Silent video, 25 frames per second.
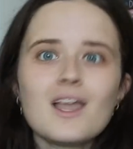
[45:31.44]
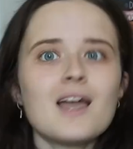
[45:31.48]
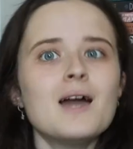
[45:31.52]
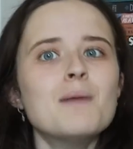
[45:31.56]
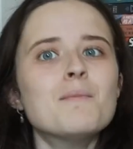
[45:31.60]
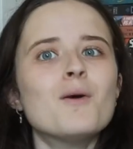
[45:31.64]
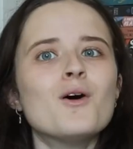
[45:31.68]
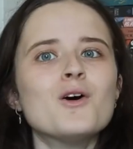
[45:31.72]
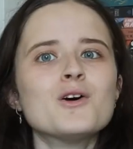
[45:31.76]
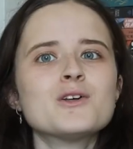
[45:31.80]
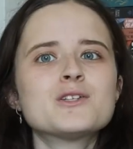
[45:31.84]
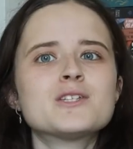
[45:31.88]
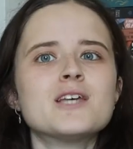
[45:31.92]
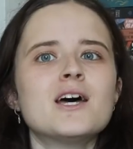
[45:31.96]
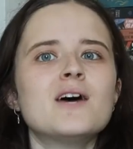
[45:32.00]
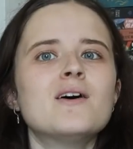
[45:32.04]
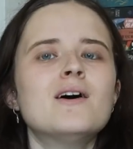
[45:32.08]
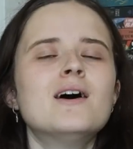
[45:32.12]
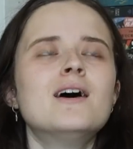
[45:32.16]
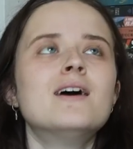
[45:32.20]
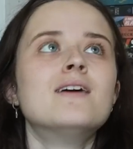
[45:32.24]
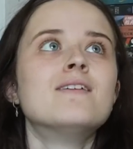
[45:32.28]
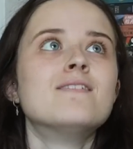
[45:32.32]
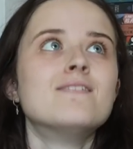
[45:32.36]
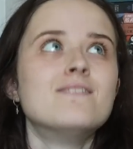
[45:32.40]
I'm also
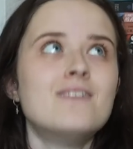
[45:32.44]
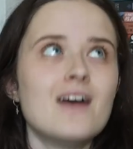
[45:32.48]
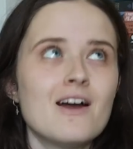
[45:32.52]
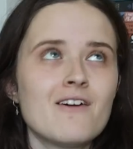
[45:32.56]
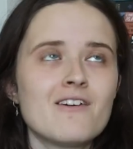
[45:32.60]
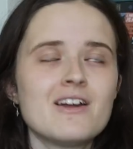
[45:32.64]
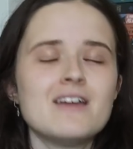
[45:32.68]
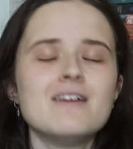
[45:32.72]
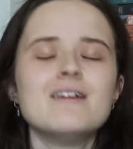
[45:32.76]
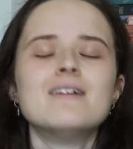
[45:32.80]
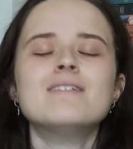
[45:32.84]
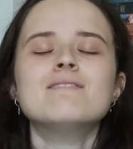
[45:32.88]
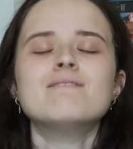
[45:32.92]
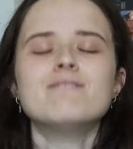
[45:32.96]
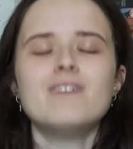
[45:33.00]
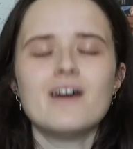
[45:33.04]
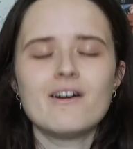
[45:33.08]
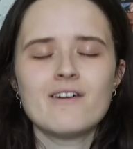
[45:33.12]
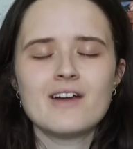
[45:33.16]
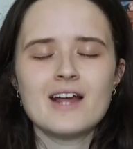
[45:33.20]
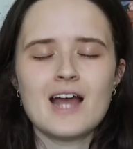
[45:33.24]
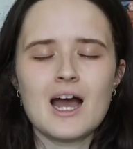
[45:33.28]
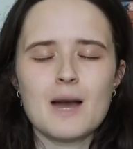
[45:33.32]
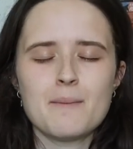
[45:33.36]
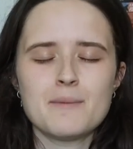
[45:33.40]
very,
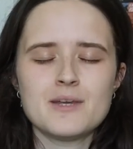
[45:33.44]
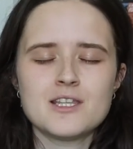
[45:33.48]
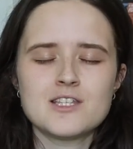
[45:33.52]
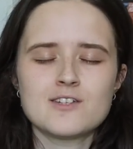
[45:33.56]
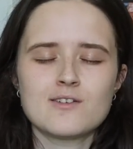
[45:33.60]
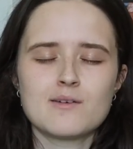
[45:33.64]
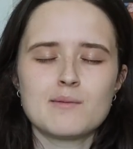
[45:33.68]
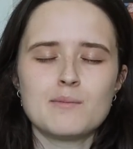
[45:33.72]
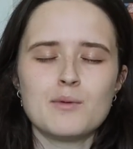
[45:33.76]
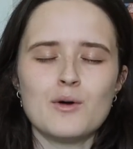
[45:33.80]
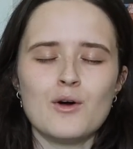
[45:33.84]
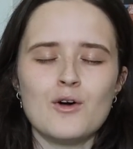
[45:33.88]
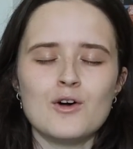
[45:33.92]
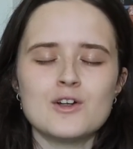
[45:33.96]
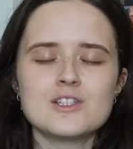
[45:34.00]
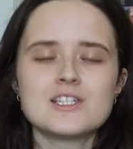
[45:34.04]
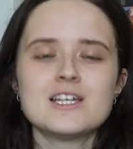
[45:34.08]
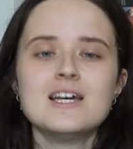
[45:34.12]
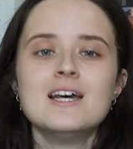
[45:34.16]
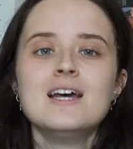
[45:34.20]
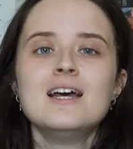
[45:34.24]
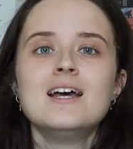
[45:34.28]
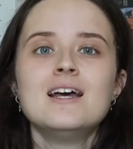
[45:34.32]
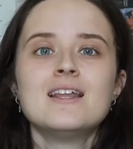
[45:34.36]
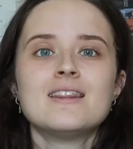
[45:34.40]
very happy to report
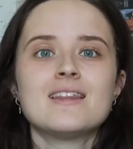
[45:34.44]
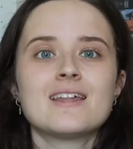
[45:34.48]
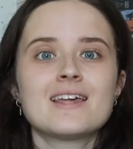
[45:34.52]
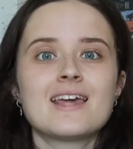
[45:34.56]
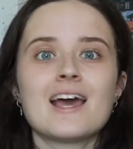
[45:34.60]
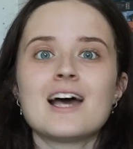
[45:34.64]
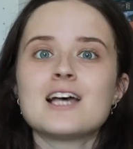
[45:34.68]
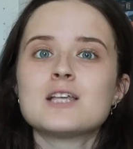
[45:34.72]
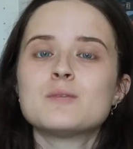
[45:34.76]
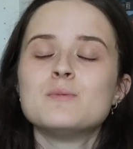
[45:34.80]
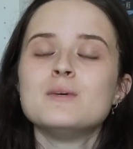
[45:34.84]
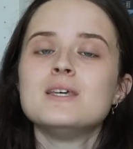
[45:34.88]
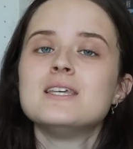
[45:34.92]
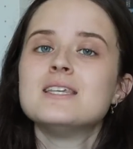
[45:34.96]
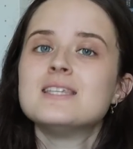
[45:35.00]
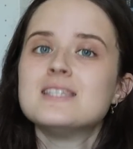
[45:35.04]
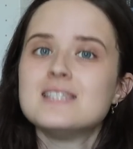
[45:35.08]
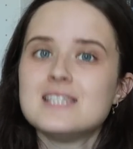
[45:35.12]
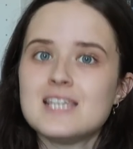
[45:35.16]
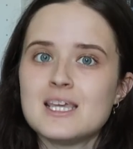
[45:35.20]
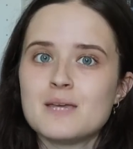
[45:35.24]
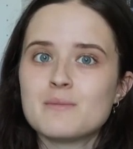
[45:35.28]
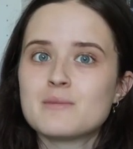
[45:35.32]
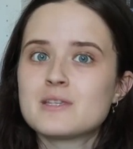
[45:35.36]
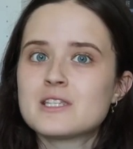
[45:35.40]
that Gatsby
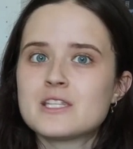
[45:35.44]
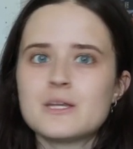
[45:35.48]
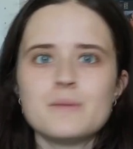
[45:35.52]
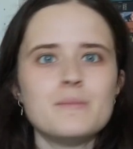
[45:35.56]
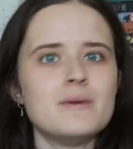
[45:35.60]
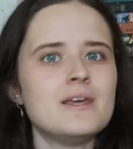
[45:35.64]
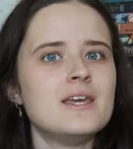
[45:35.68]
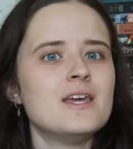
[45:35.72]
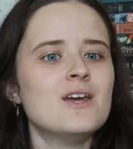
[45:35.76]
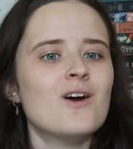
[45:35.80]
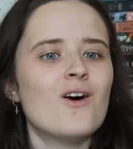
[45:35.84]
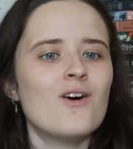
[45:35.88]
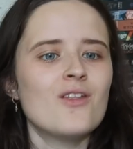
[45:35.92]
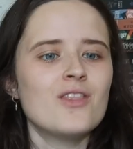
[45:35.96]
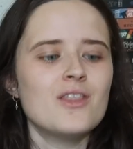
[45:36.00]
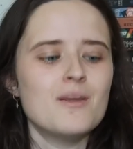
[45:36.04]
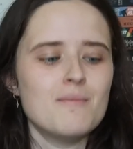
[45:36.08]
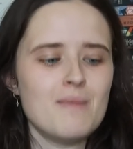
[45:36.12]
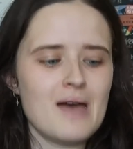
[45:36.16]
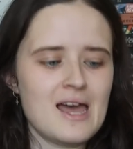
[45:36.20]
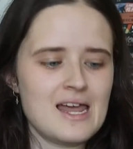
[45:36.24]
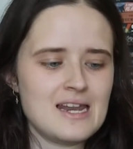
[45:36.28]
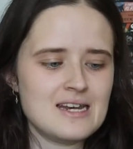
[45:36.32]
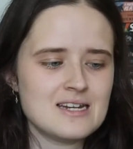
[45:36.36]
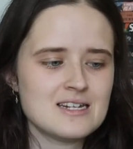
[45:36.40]
seems to be on the
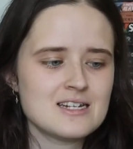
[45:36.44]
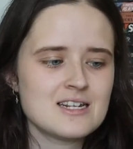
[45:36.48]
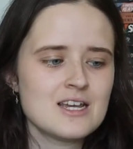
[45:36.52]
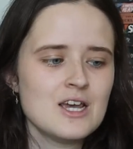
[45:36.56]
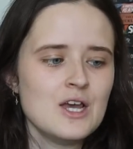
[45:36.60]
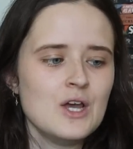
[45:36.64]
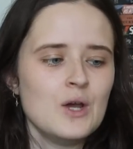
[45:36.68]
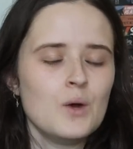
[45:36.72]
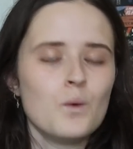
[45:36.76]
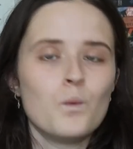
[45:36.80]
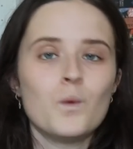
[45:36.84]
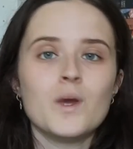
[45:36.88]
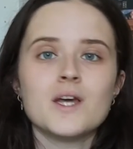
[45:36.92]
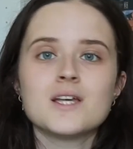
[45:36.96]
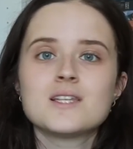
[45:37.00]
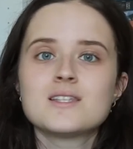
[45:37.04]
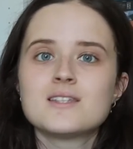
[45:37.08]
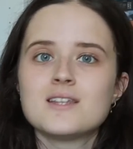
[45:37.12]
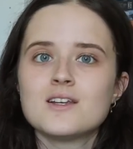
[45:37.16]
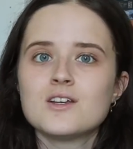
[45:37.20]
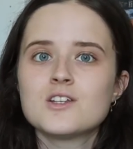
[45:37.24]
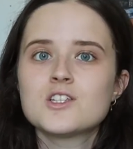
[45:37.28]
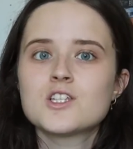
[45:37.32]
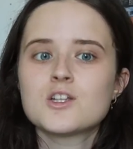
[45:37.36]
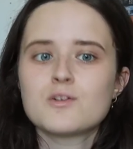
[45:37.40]
mend. We're
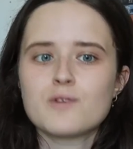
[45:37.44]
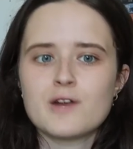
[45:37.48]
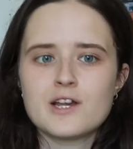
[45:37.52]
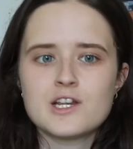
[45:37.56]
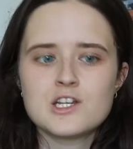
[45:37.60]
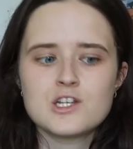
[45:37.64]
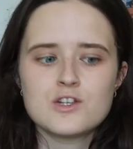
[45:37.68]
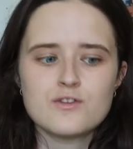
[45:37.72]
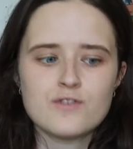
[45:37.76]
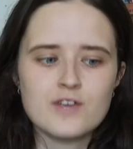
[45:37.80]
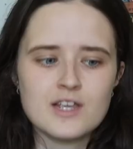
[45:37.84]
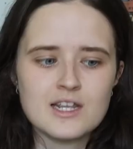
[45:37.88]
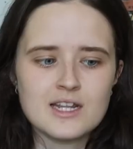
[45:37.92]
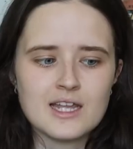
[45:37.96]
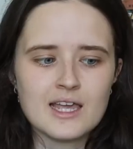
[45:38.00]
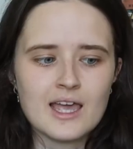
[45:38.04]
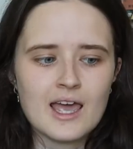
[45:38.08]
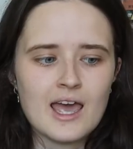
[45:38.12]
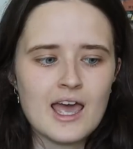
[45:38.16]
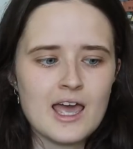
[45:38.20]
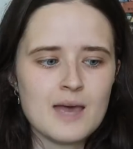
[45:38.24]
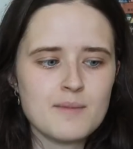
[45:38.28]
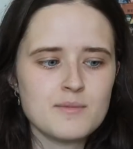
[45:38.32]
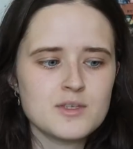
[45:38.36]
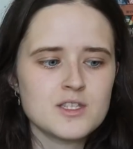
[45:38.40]
still syringe feeding
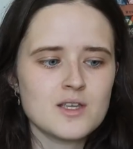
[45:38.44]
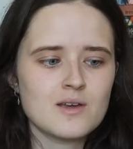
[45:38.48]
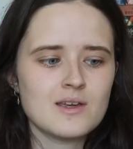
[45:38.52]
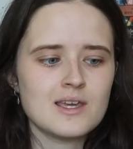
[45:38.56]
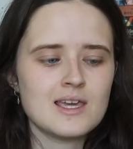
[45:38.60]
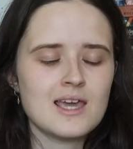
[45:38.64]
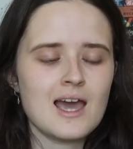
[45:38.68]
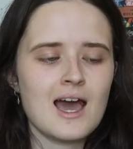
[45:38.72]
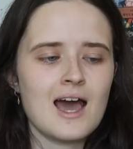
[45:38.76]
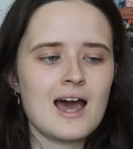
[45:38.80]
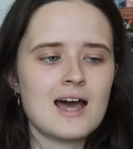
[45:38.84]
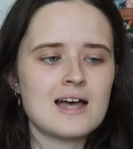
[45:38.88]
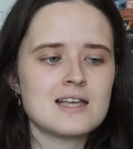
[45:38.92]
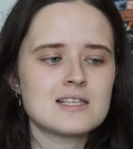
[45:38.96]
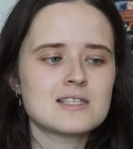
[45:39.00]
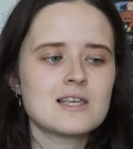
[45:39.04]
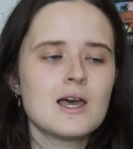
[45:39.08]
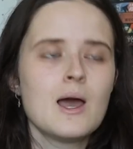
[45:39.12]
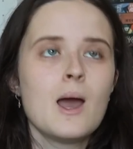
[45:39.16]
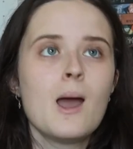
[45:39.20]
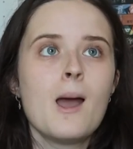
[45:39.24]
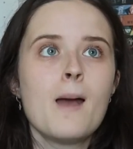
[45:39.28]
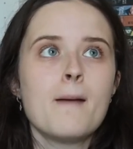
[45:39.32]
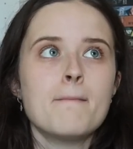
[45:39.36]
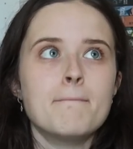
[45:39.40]
him, so he has
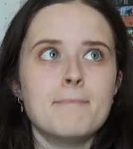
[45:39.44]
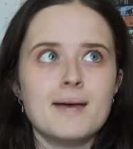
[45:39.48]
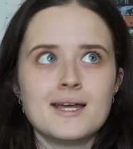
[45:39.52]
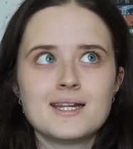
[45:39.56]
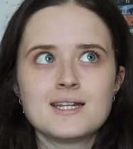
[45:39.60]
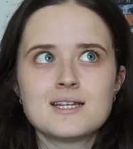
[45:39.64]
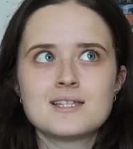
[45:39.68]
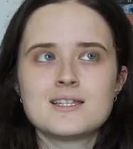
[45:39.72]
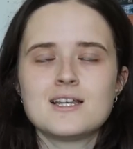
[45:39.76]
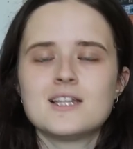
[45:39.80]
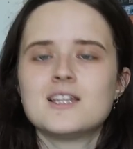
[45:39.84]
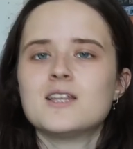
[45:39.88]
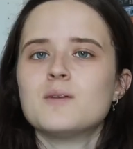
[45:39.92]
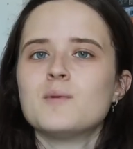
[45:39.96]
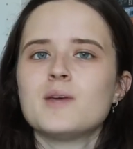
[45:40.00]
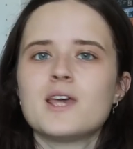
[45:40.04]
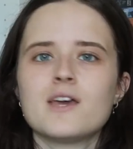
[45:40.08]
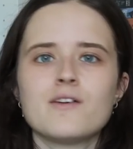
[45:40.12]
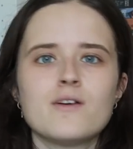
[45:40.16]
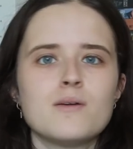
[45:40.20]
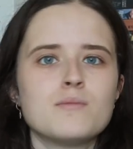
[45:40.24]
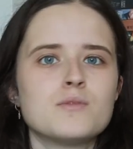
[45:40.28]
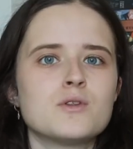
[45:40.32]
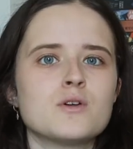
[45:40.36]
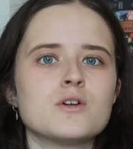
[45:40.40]
medicine that we
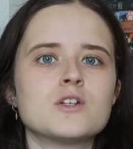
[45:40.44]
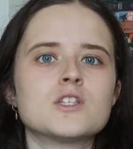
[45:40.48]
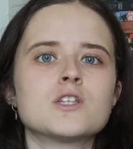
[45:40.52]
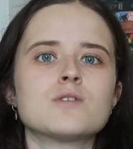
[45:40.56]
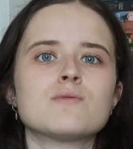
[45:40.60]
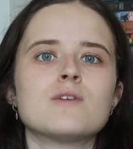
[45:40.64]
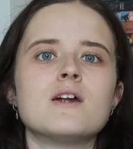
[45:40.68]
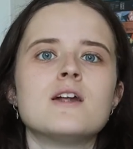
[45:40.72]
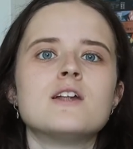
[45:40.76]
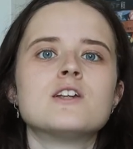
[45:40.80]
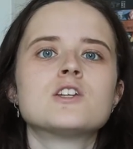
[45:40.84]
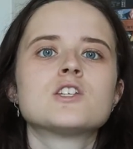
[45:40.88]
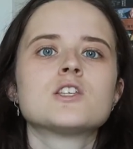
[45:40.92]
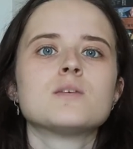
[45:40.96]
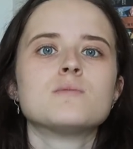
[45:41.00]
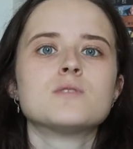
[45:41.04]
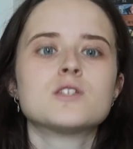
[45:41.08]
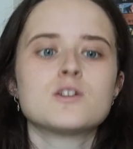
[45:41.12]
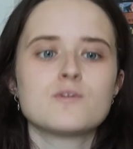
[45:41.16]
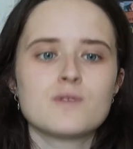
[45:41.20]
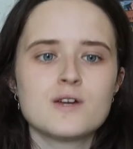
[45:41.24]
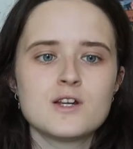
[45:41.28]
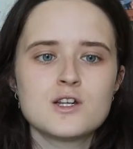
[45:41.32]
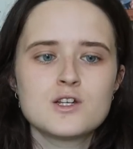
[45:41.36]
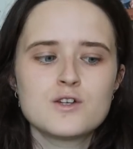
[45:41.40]
give him through a syringe, some
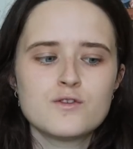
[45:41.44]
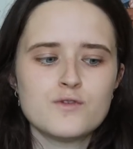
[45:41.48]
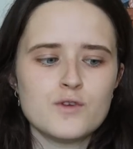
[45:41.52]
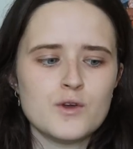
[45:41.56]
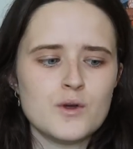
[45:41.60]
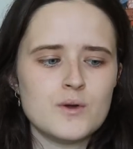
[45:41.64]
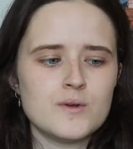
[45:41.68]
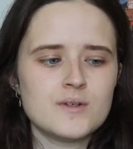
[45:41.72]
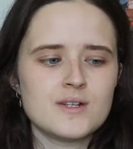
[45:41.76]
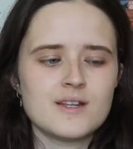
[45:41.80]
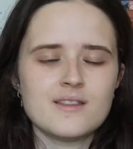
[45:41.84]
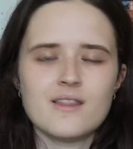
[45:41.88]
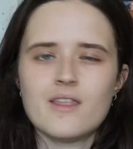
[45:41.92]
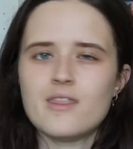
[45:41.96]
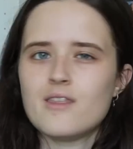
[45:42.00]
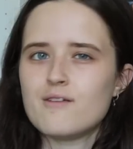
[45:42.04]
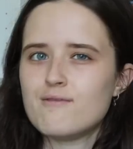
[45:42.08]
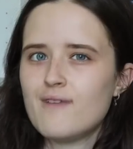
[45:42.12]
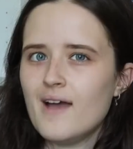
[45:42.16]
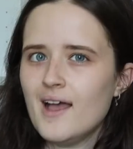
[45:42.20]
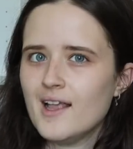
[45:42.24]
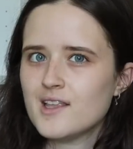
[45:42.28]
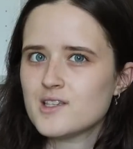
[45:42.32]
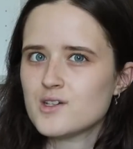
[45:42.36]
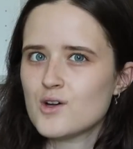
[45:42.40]
syringe food, and then the
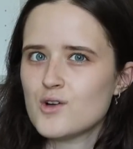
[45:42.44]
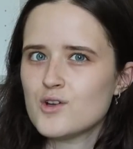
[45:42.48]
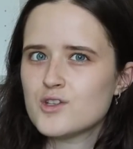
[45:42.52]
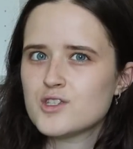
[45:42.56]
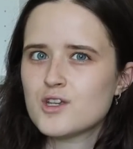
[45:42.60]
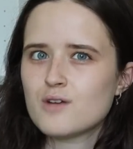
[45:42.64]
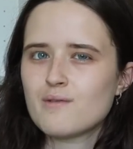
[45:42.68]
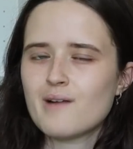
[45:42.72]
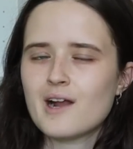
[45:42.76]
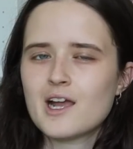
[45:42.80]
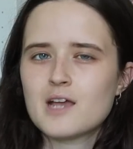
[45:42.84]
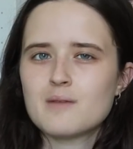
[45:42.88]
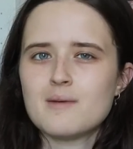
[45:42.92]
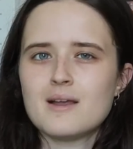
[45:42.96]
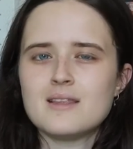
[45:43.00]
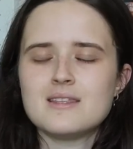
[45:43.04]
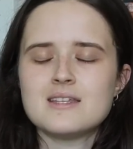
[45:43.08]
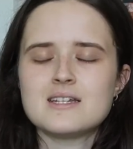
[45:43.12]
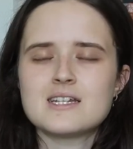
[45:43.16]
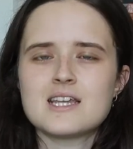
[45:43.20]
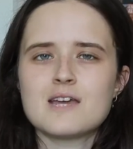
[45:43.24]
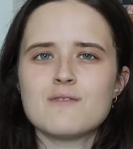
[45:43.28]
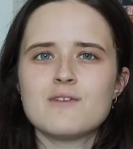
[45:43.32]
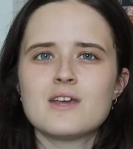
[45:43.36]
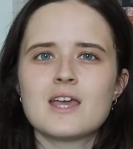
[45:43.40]
vets also
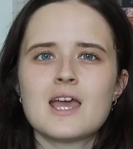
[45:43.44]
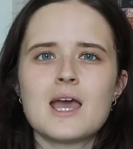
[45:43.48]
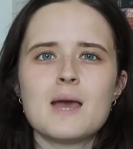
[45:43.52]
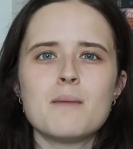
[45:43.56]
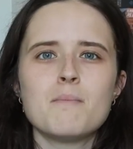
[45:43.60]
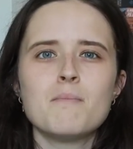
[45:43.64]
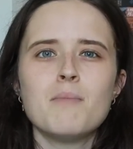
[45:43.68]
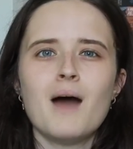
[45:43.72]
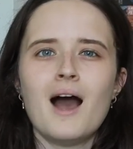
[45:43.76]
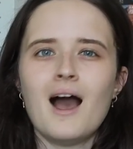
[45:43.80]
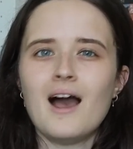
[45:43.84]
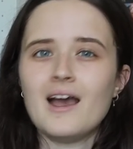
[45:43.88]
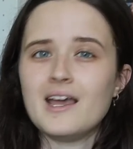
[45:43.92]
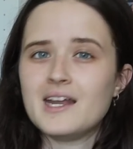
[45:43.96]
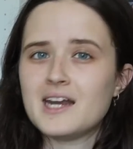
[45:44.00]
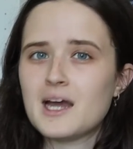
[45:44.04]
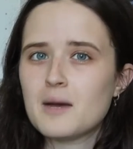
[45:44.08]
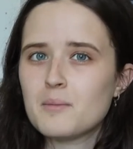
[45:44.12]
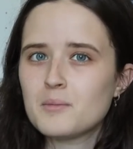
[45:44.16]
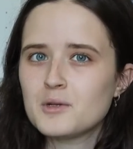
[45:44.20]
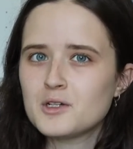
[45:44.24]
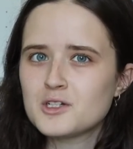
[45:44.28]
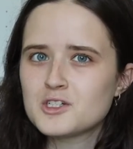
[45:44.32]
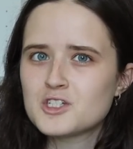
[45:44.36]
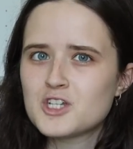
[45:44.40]
recommended giving him
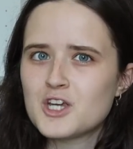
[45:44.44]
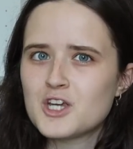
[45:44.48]
pineapple